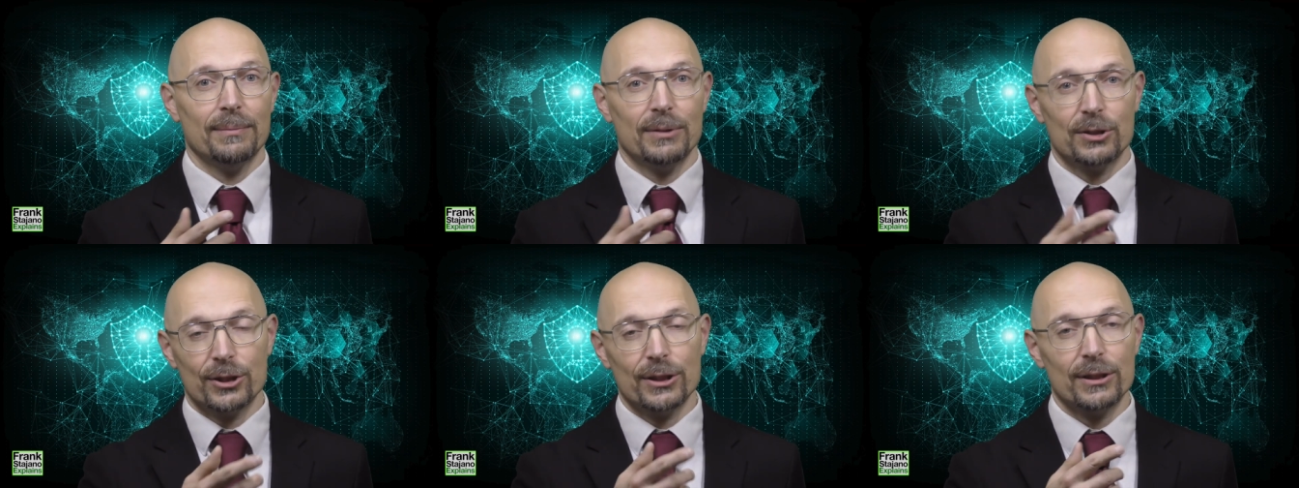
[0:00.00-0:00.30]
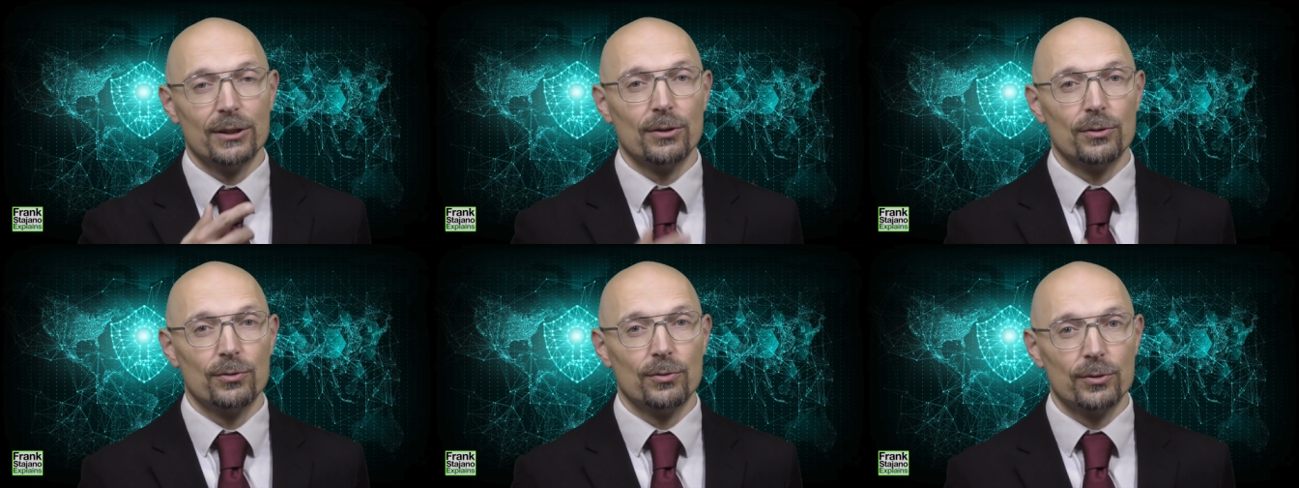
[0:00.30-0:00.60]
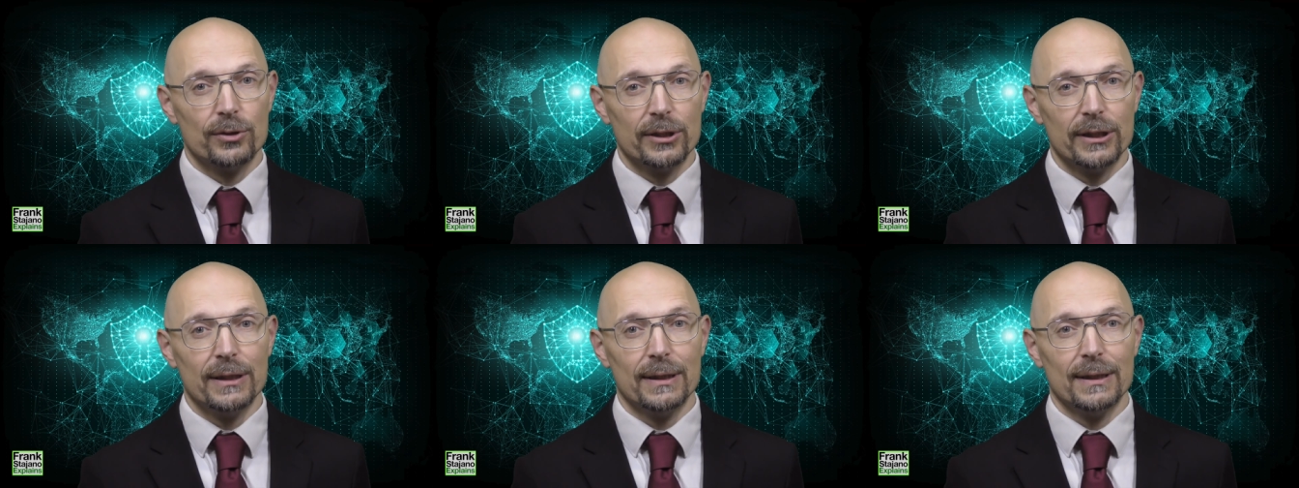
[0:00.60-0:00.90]
machine code
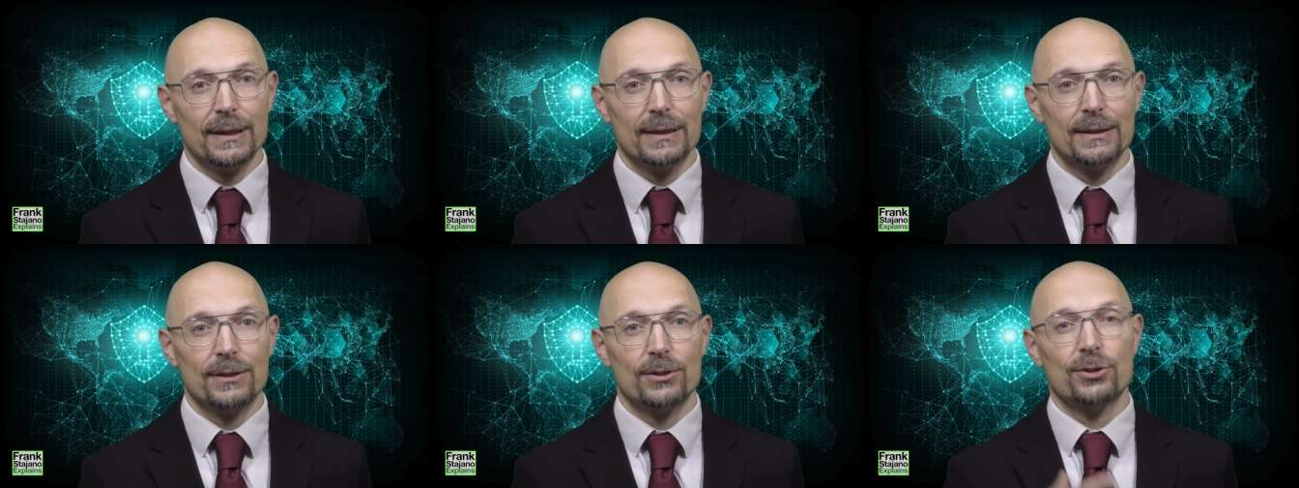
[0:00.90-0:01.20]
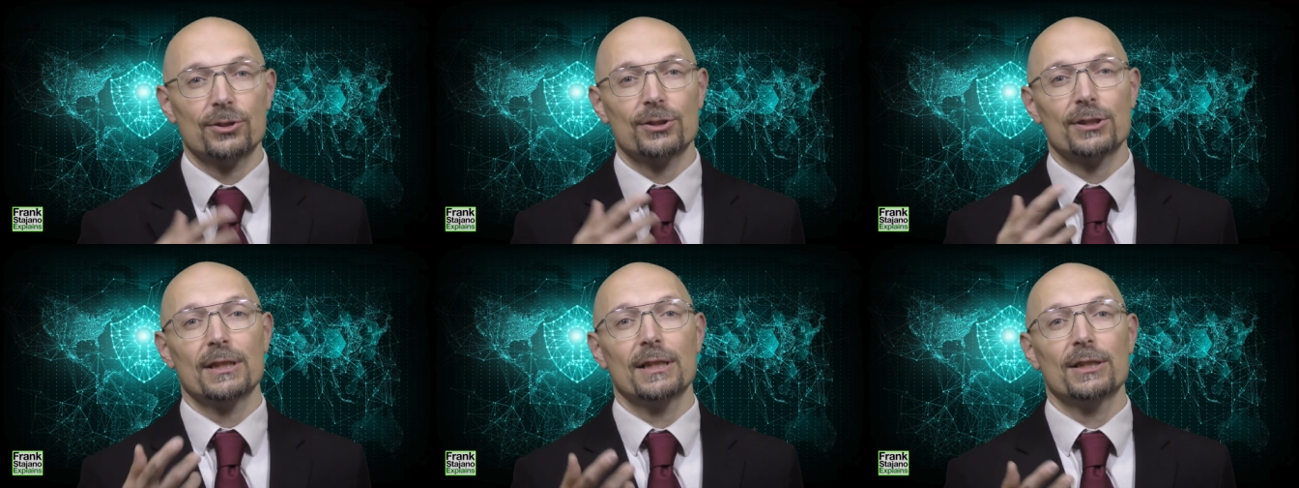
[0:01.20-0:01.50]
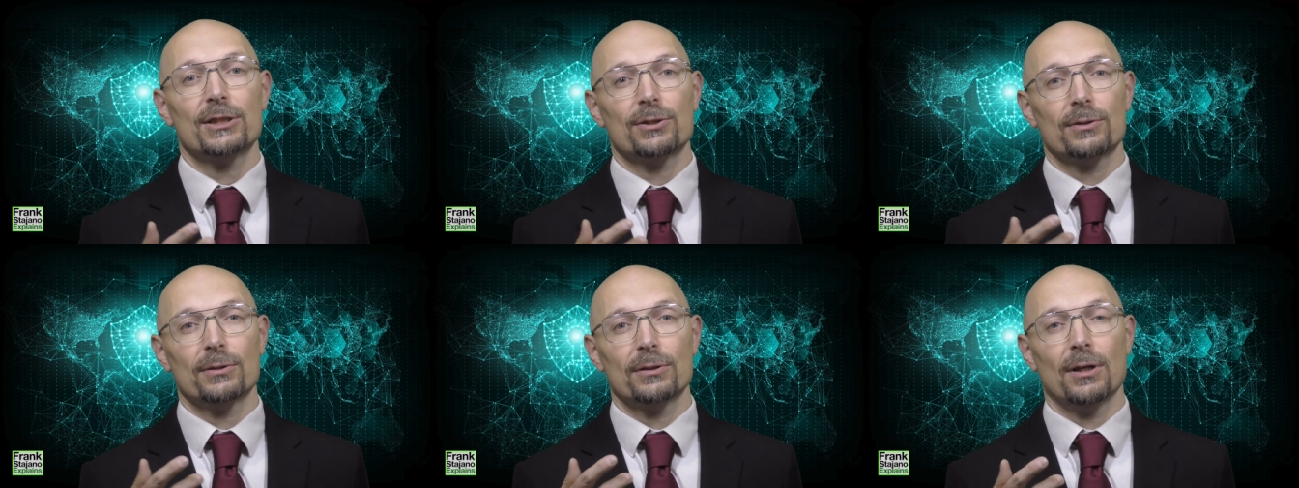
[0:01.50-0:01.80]
routine is a
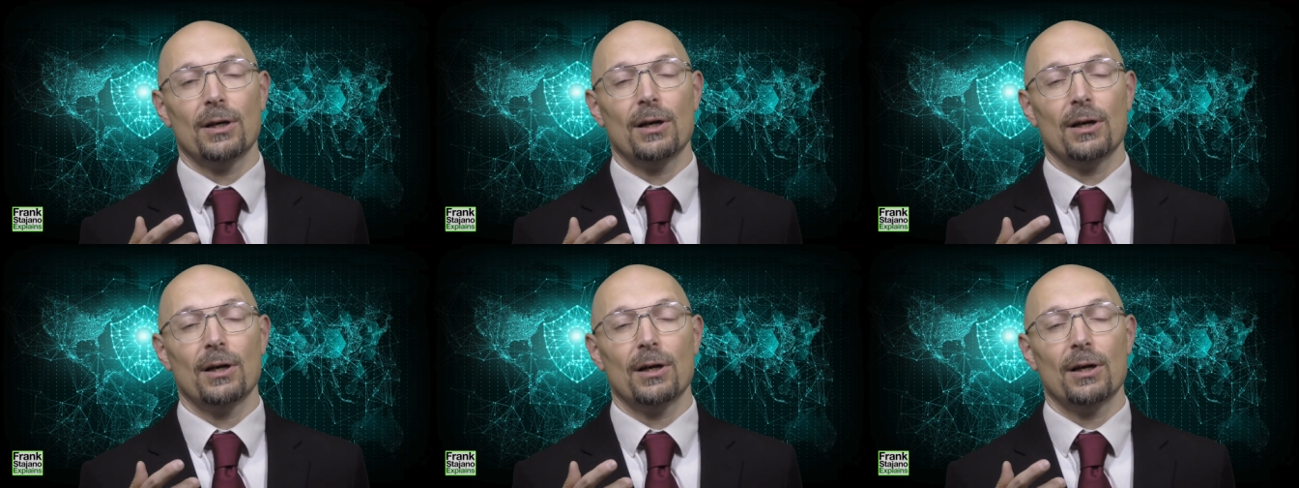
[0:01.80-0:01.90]
translation